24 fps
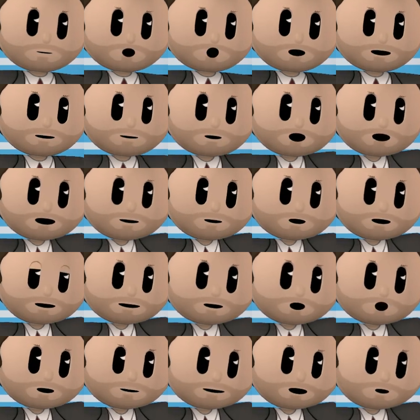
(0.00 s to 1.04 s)
Well I have
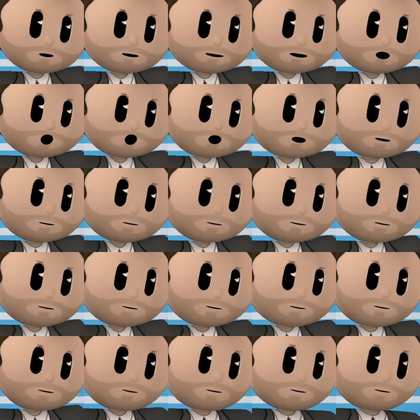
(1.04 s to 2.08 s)
news for you.
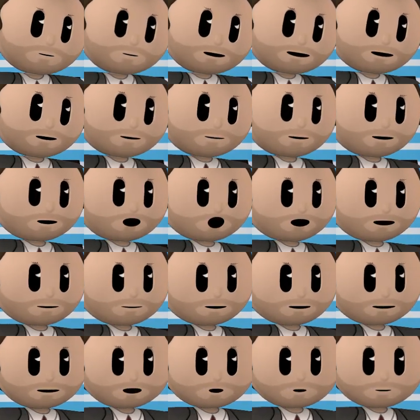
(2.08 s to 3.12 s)
This
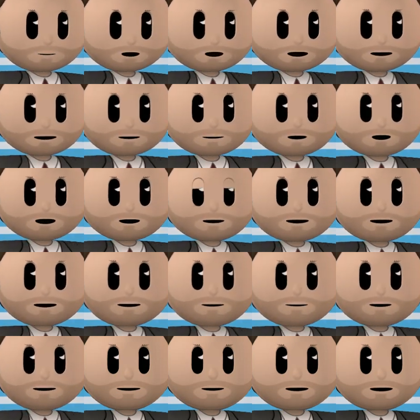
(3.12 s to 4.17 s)
toxic person isn't
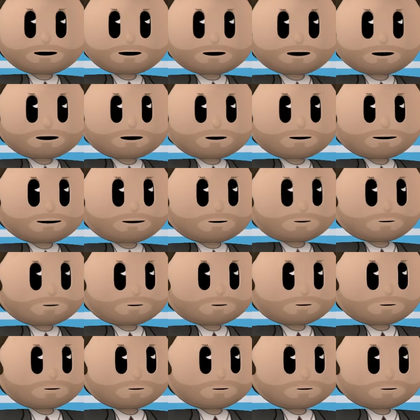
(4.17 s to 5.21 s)
fixing anything.
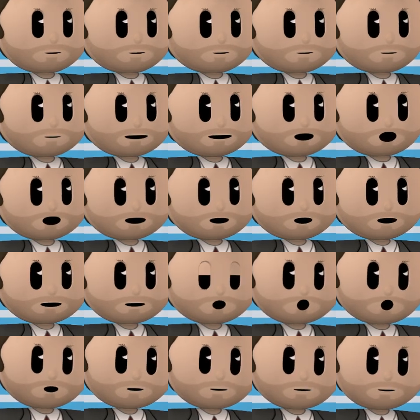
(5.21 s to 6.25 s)
Not at
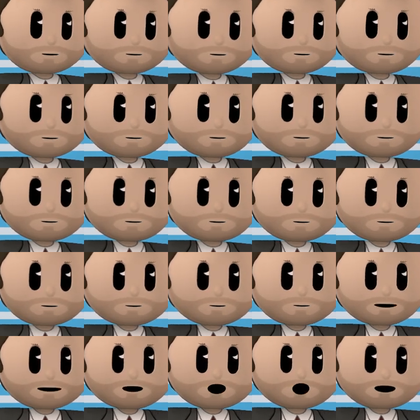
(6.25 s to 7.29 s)
all.
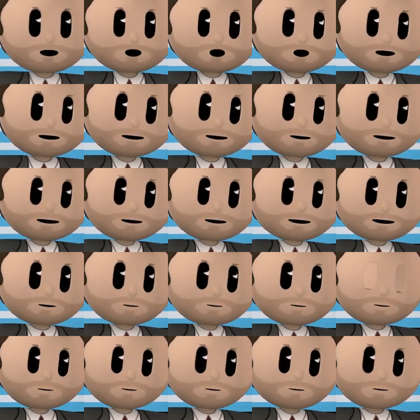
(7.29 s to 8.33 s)
Not one bit.
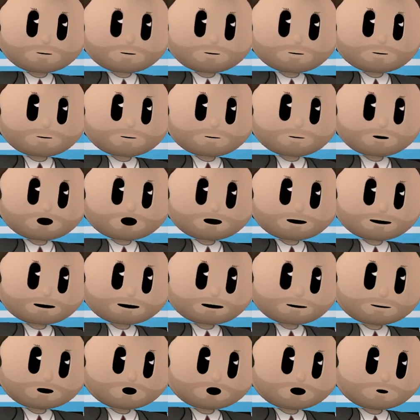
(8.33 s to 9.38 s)
And
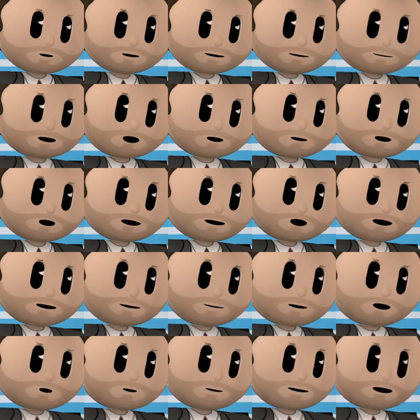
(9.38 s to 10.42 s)
in this word salad
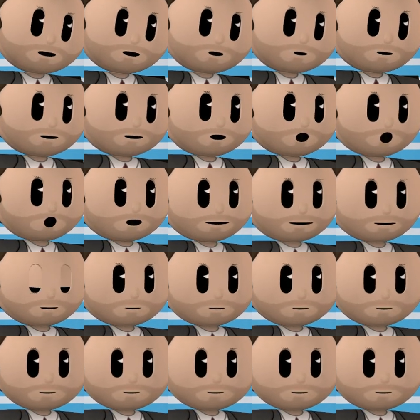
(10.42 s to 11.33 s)
and circular talk,